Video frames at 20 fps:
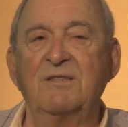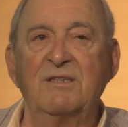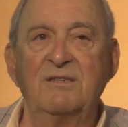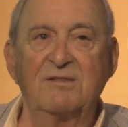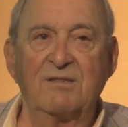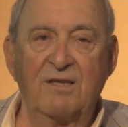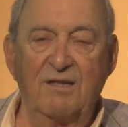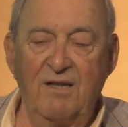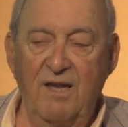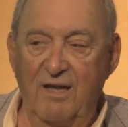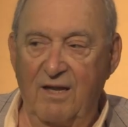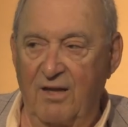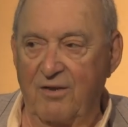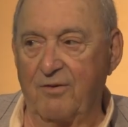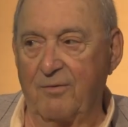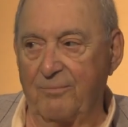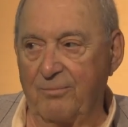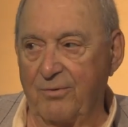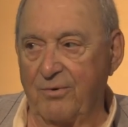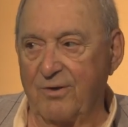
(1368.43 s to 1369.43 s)
She's
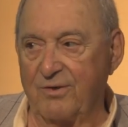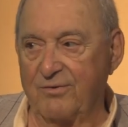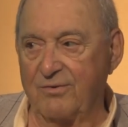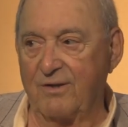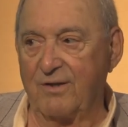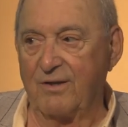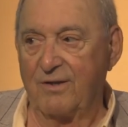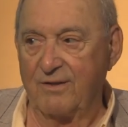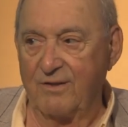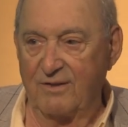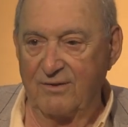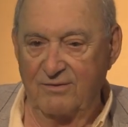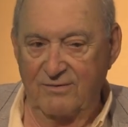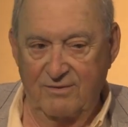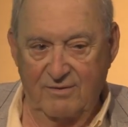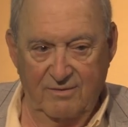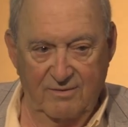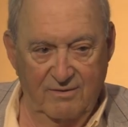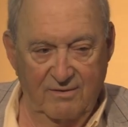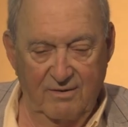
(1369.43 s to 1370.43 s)
another person that does
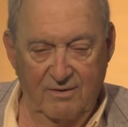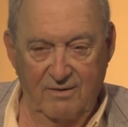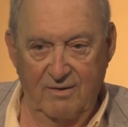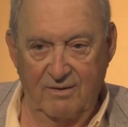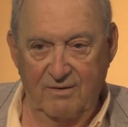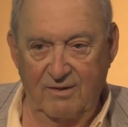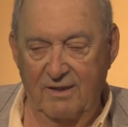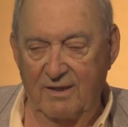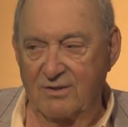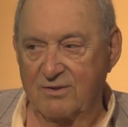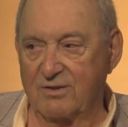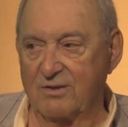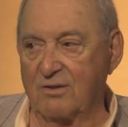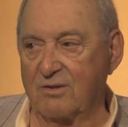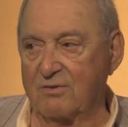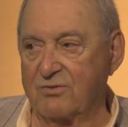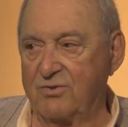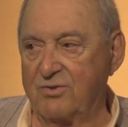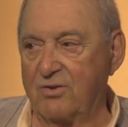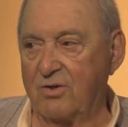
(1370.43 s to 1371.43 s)
uh,
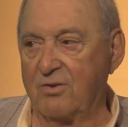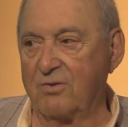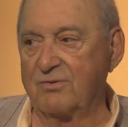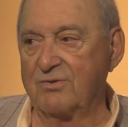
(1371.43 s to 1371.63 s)
national shows.